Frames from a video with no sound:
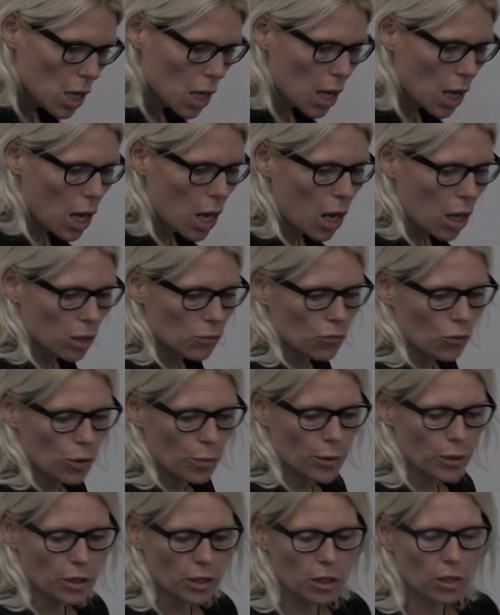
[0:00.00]
And we
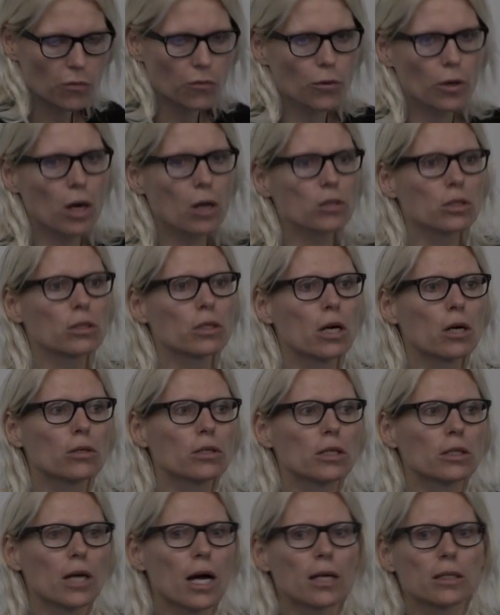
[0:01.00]
also know
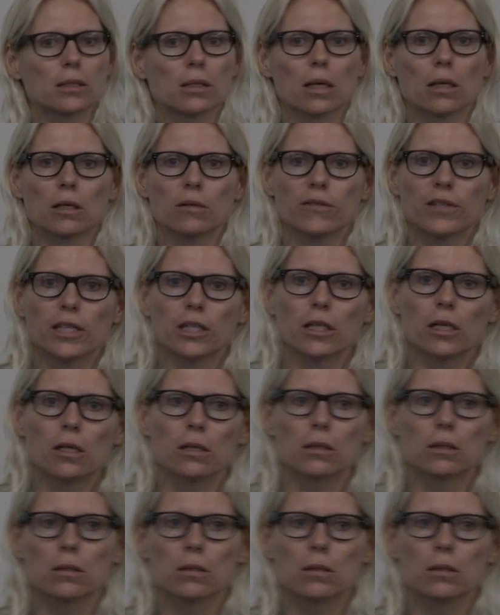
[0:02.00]
that that's elevated.